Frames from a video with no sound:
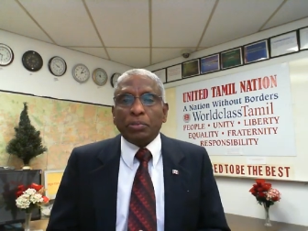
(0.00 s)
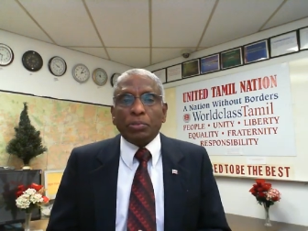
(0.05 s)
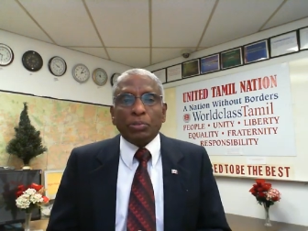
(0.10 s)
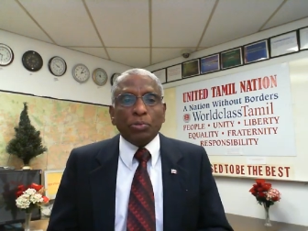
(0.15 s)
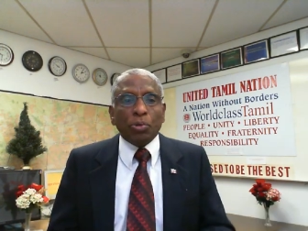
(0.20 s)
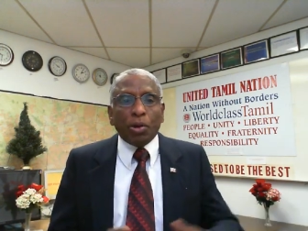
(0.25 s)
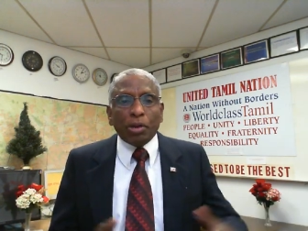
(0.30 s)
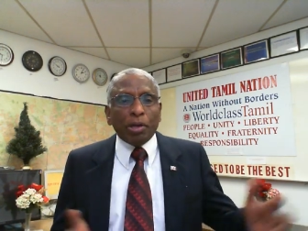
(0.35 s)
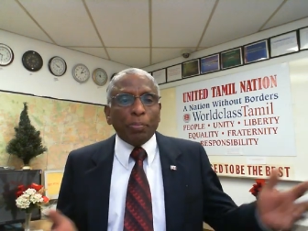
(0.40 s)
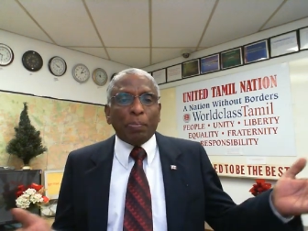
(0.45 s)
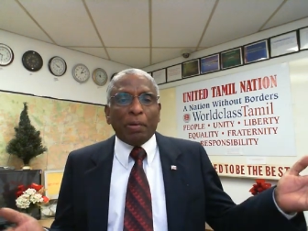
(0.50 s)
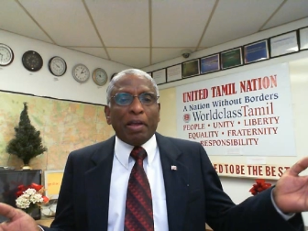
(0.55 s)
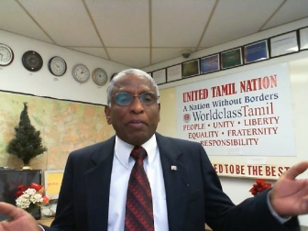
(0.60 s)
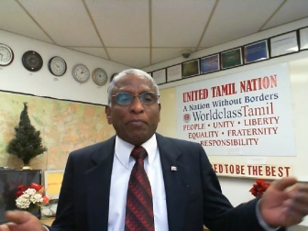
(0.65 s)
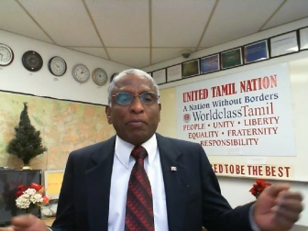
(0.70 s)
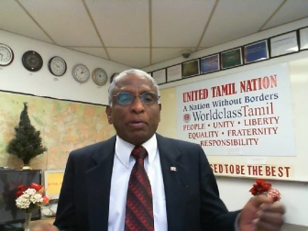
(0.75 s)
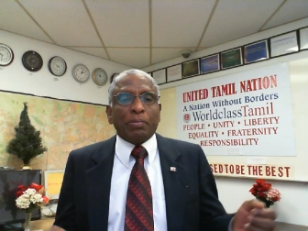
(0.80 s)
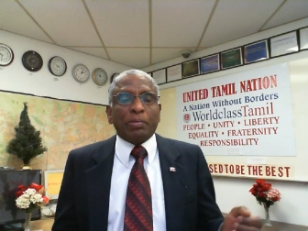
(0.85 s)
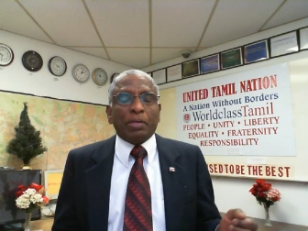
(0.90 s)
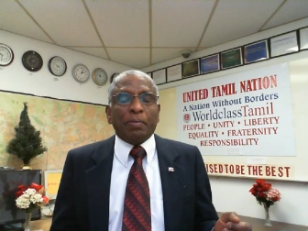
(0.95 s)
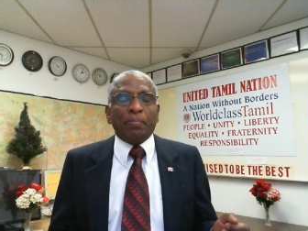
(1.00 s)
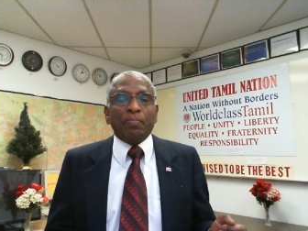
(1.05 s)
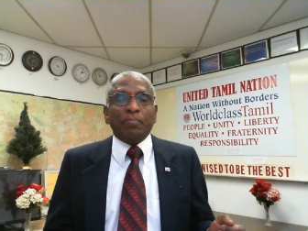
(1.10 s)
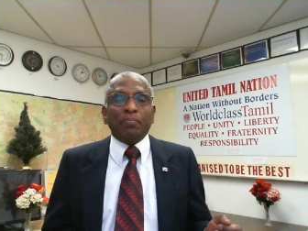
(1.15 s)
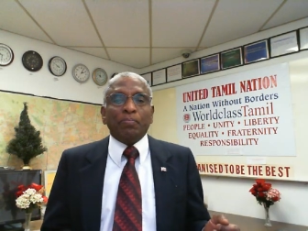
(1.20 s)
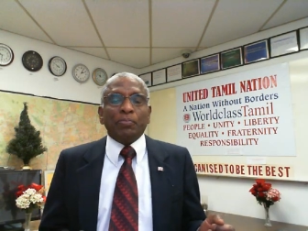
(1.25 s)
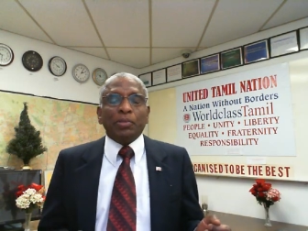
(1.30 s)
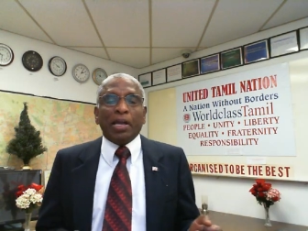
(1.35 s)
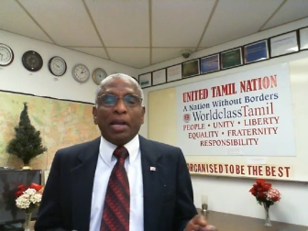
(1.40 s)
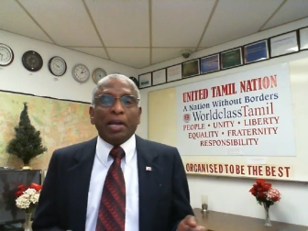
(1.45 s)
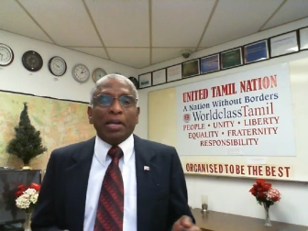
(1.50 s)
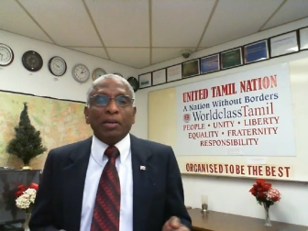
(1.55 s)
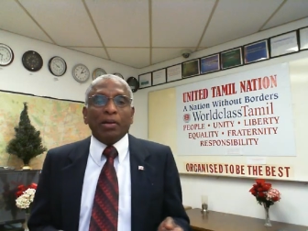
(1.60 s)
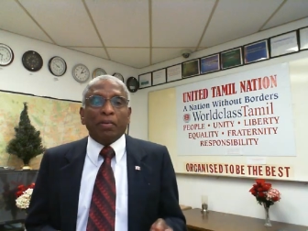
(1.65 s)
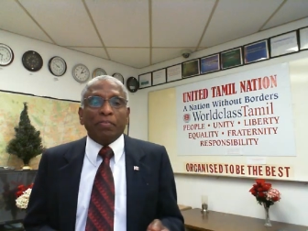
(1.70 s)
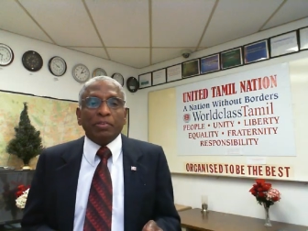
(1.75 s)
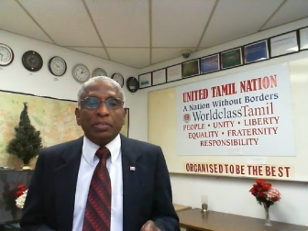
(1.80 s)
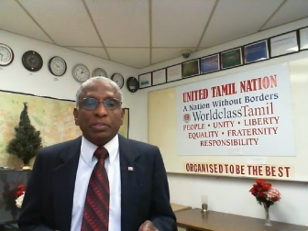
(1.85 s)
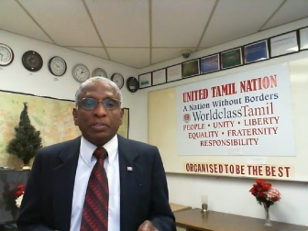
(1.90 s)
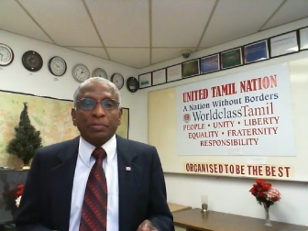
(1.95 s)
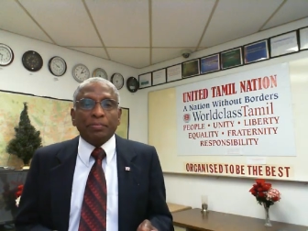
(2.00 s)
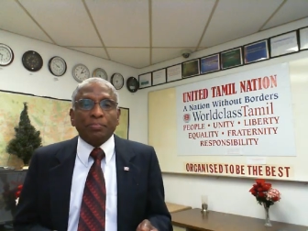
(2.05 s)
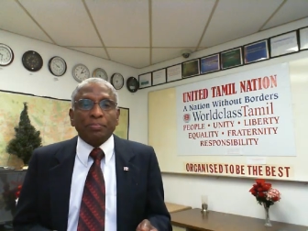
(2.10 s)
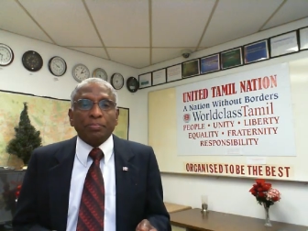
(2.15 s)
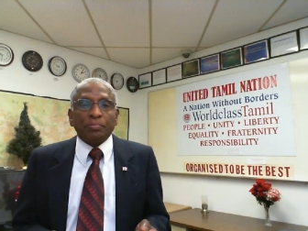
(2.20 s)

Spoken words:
No reply from them, their head office.